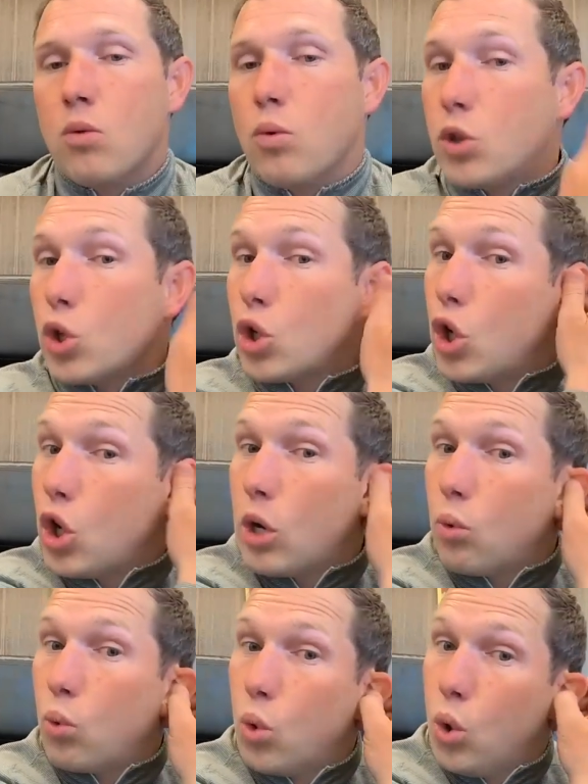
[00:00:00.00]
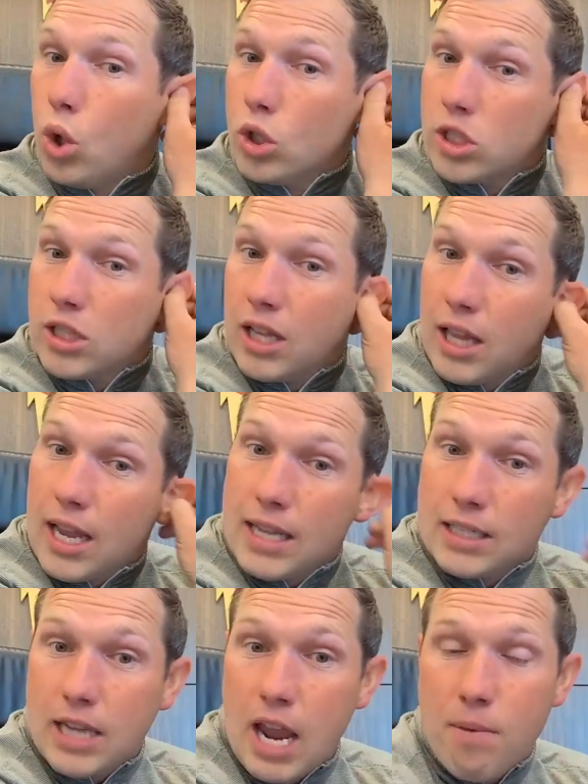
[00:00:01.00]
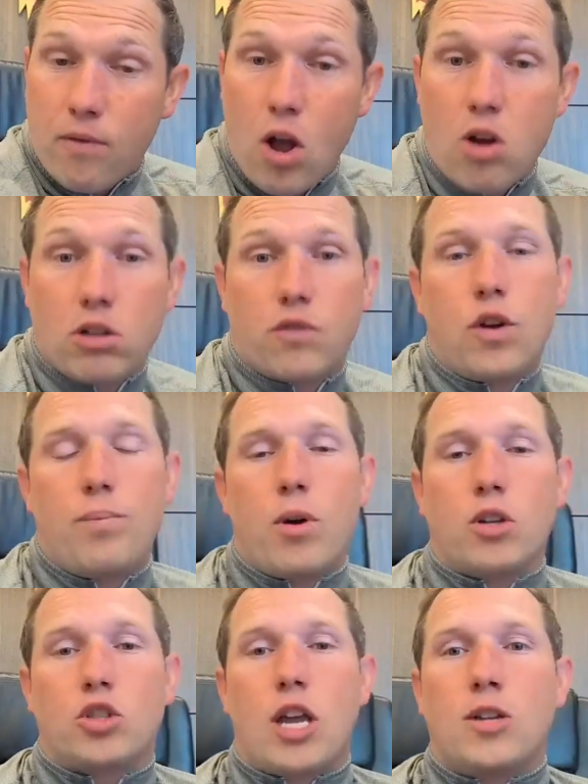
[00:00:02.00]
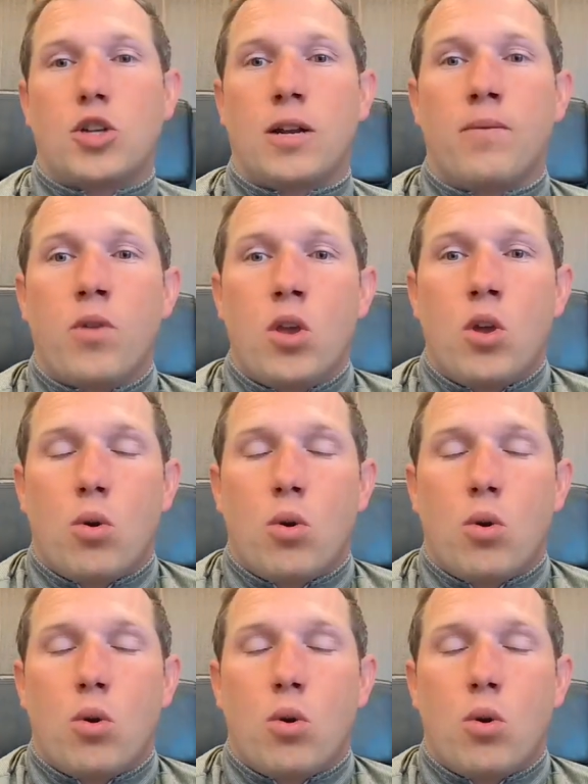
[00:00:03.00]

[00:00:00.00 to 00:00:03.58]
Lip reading: With the current rules and the landscape of college football changing,